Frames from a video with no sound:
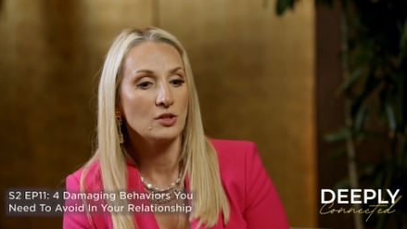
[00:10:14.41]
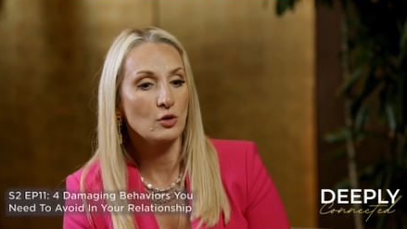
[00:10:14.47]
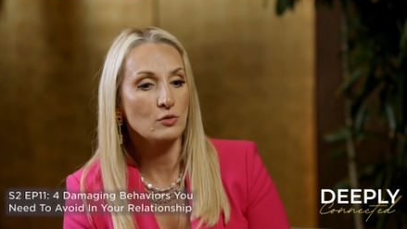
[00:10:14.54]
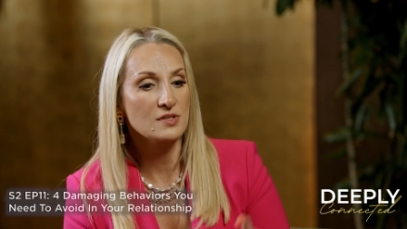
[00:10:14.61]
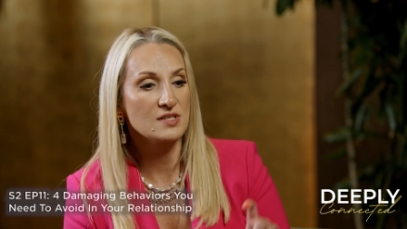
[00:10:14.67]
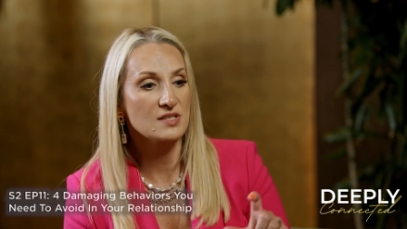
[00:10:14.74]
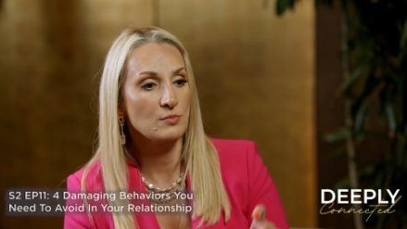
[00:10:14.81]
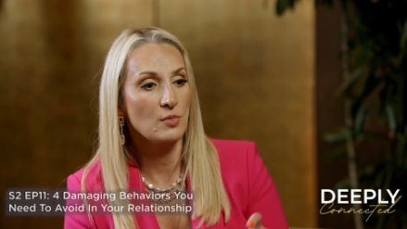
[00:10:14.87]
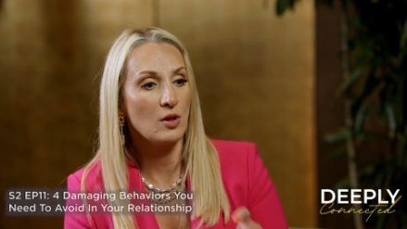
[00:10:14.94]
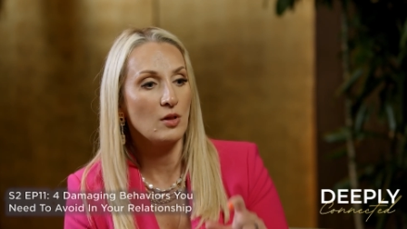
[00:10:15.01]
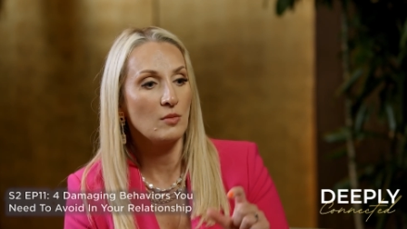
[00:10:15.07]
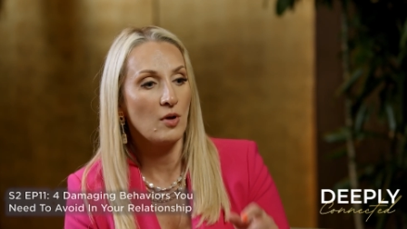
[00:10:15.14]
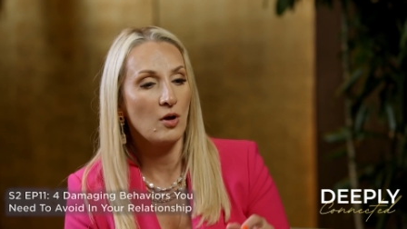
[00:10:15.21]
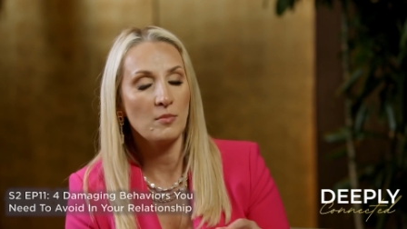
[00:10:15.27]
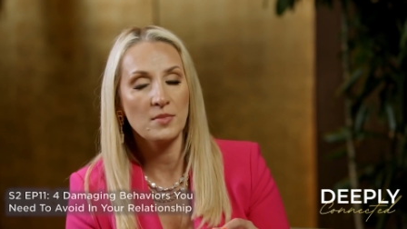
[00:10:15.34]
those
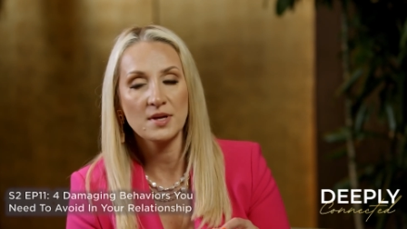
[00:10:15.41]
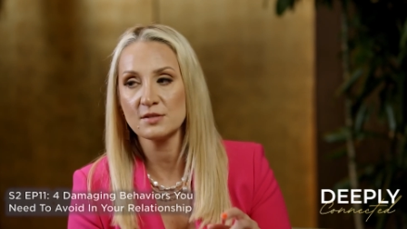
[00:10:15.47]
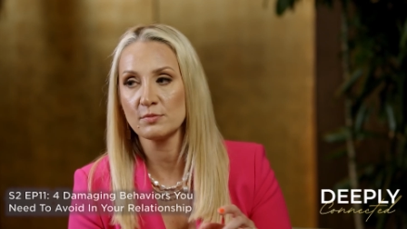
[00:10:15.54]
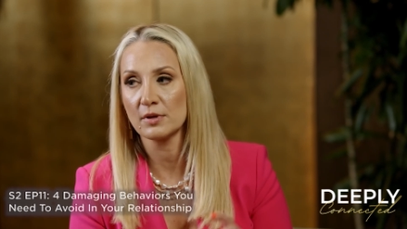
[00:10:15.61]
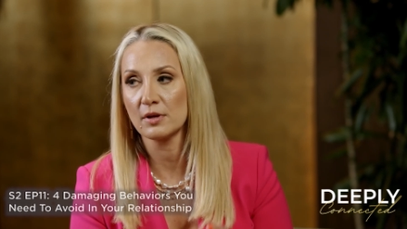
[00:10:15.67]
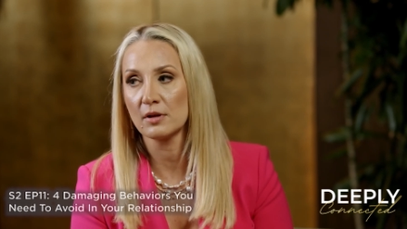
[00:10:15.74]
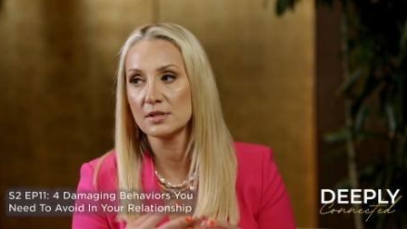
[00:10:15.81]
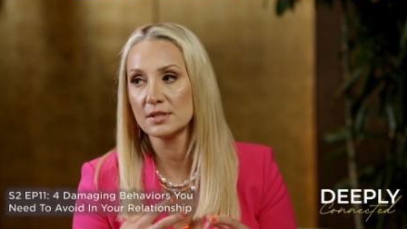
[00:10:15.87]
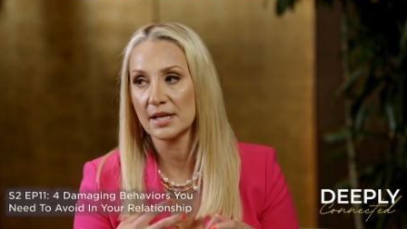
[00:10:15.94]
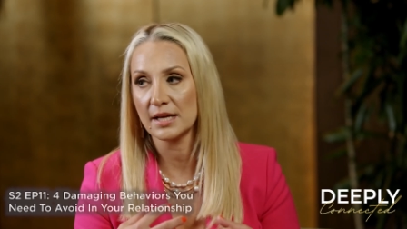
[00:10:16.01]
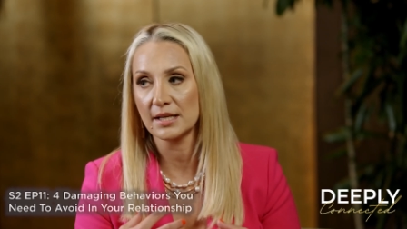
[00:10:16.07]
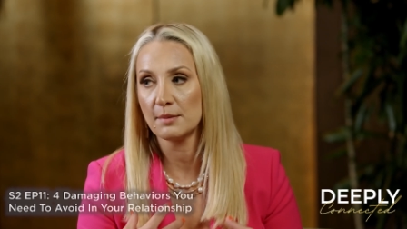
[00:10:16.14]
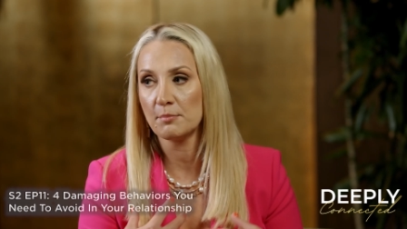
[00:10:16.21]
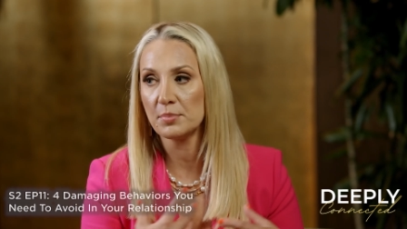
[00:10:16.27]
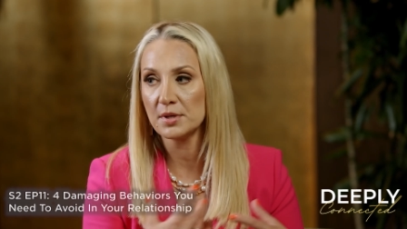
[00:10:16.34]
small moments, we call
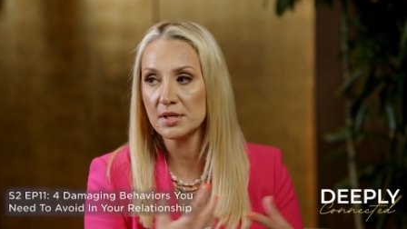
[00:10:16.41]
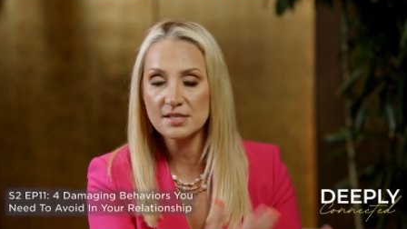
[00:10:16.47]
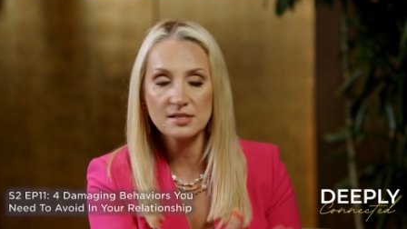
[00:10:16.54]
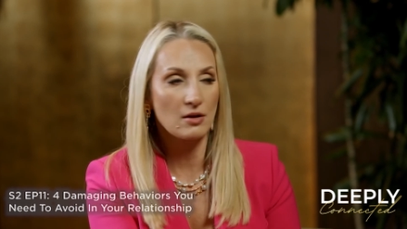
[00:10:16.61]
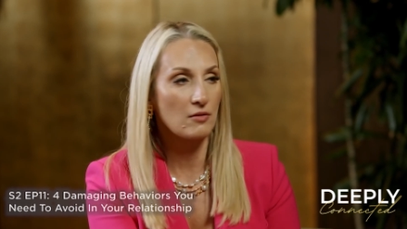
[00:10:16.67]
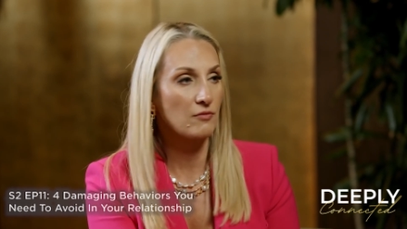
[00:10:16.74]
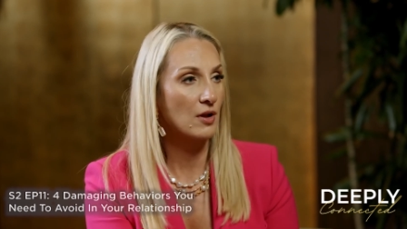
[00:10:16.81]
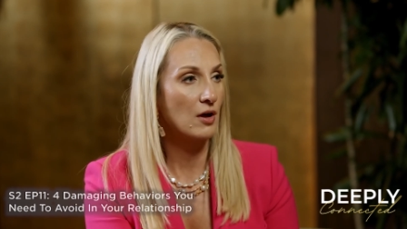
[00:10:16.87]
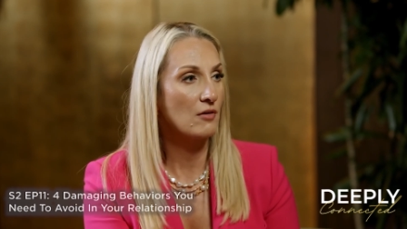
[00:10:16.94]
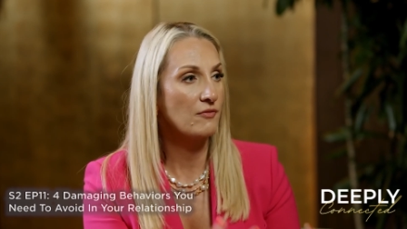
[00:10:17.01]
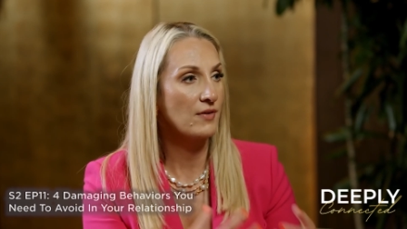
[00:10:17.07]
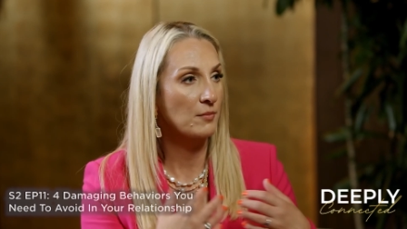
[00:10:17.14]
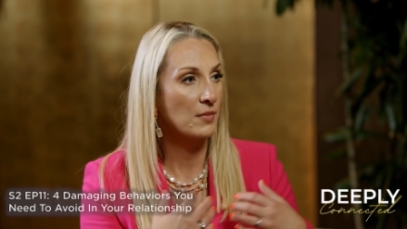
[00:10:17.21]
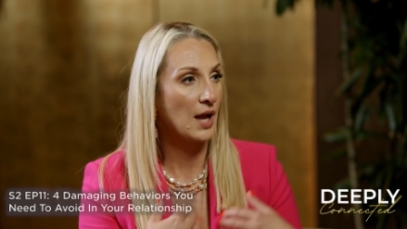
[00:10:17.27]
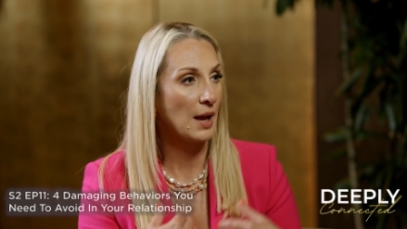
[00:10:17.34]
it like the bits of
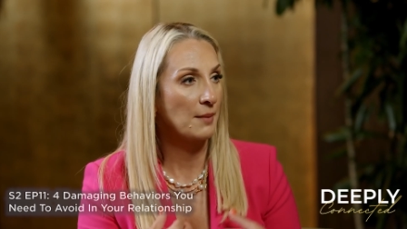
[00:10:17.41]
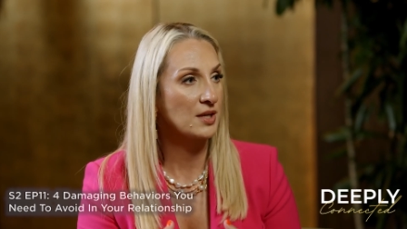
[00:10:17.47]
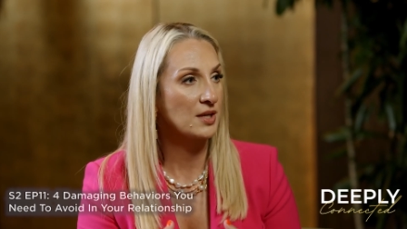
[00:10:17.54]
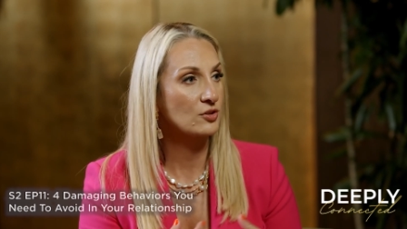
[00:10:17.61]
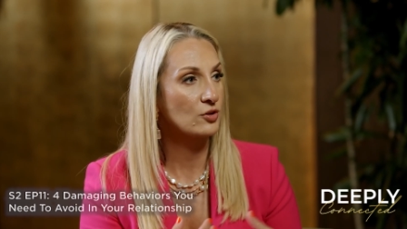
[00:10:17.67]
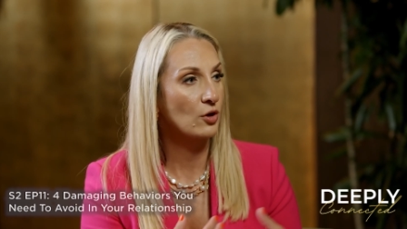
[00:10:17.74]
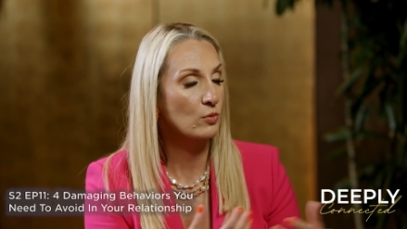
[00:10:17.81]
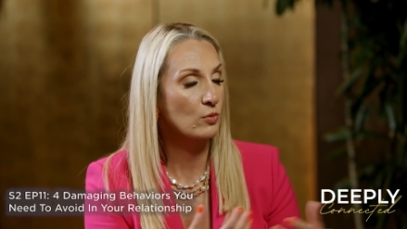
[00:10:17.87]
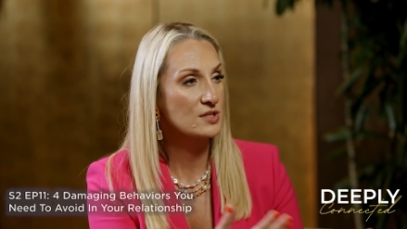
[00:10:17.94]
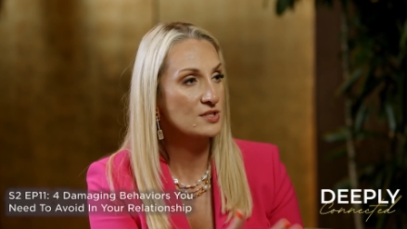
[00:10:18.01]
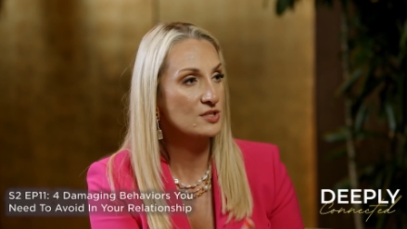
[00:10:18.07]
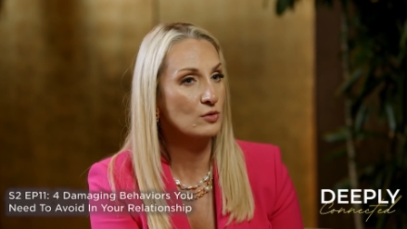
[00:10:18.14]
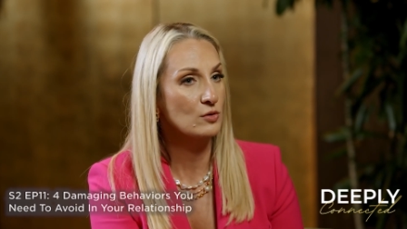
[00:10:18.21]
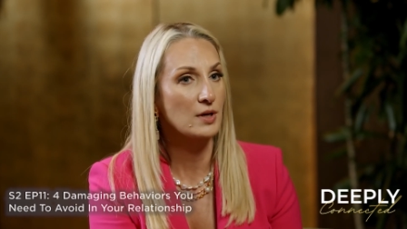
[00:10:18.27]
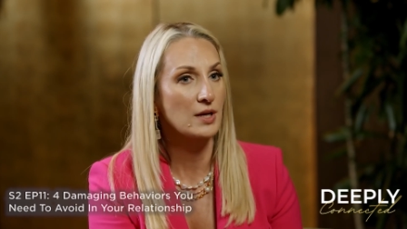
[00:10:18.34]
love. I'm coming
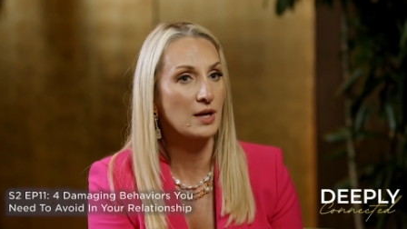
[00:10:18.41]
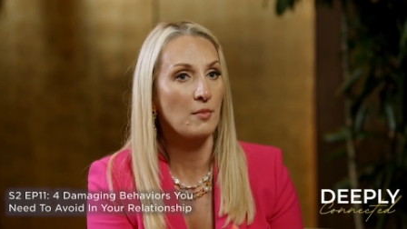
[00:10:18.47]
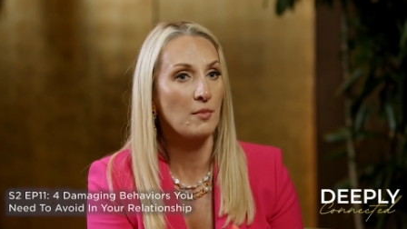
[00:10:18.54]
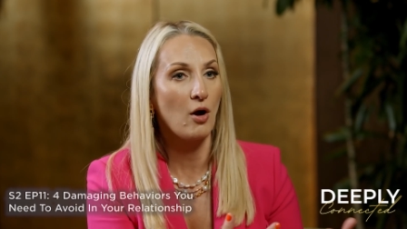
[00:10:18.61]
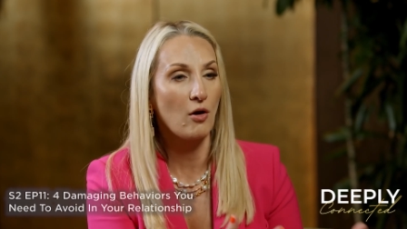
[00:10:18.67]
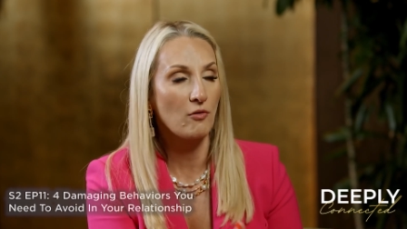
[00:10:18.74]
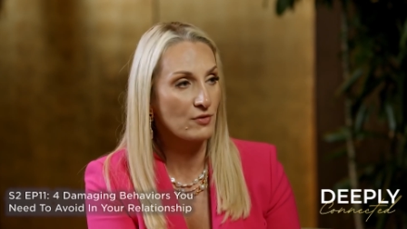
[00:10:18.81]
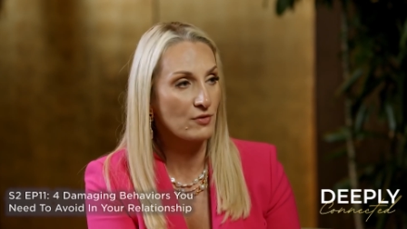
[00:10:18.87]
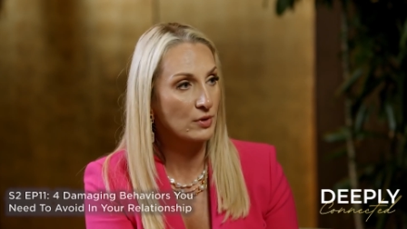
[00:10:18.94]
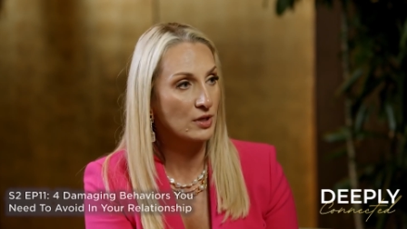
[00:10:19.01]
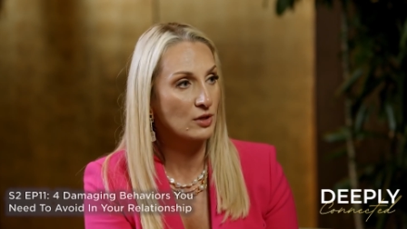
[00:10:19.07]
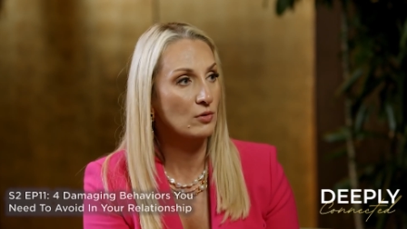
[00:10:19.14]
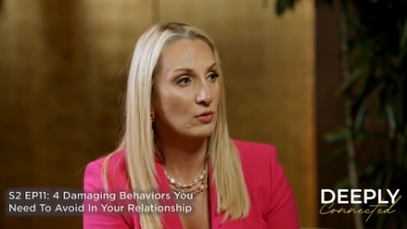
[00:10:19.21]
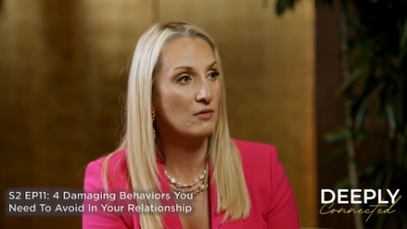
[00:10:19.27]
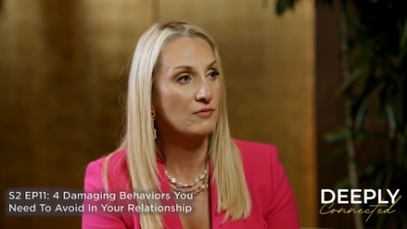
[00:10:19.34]
towards you and I'm
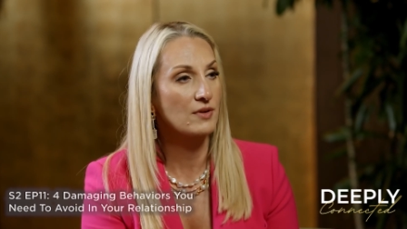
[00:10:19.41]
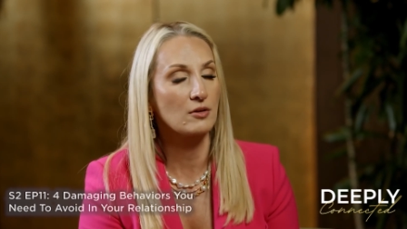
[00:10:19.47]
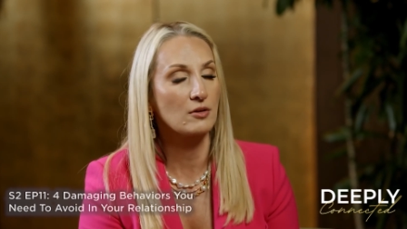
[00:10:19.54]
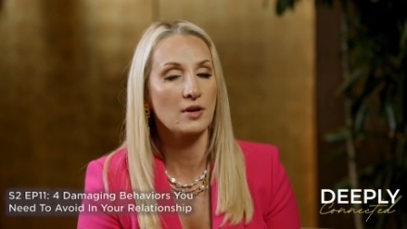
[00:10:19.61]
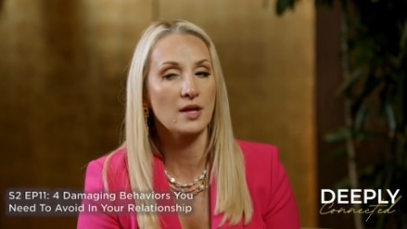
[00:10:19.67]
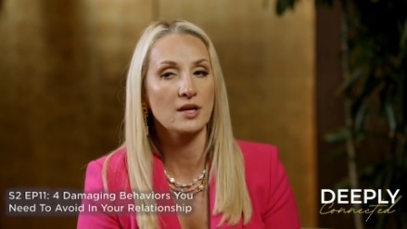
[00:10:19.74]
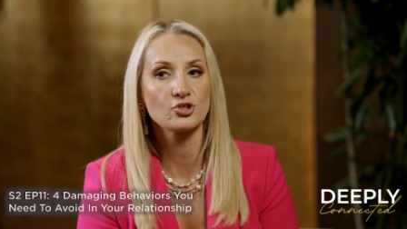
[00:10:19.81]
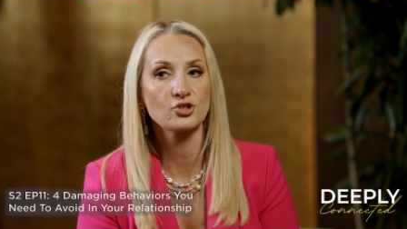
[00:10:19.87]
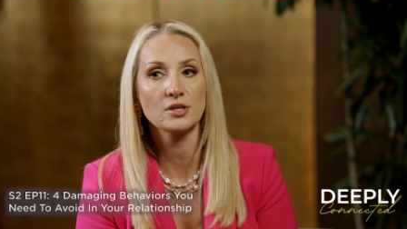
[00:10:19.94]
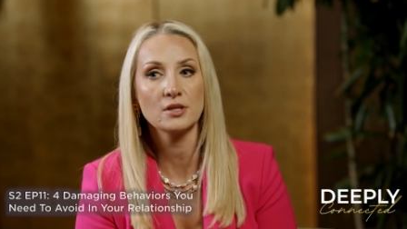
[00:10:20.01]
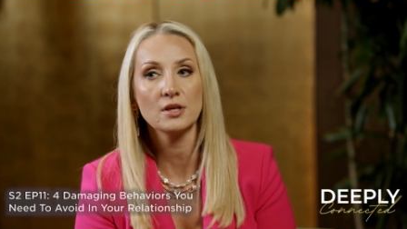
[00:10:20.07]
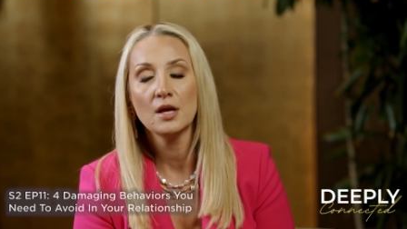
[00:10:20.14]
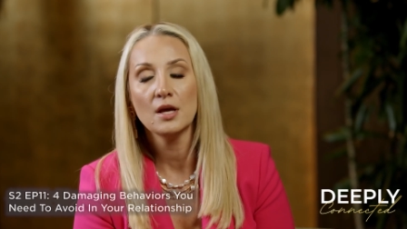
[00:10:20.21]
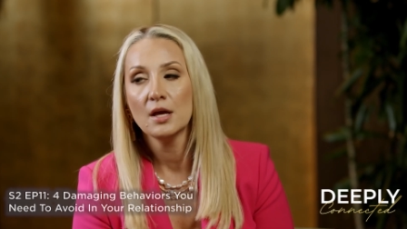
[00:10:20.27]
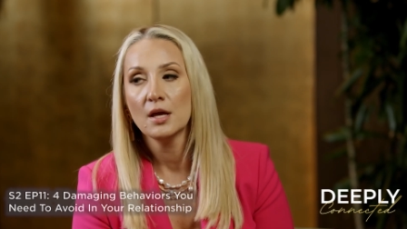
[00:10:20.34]
offering you love and
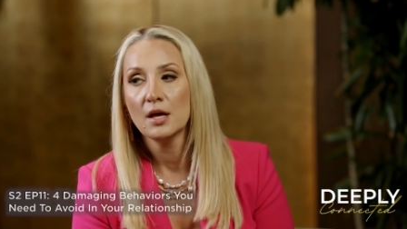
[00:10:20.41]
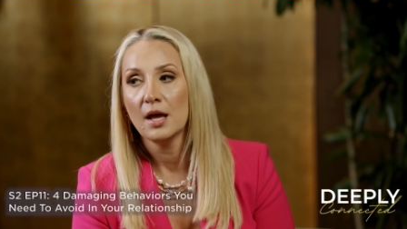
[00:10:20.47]
connection.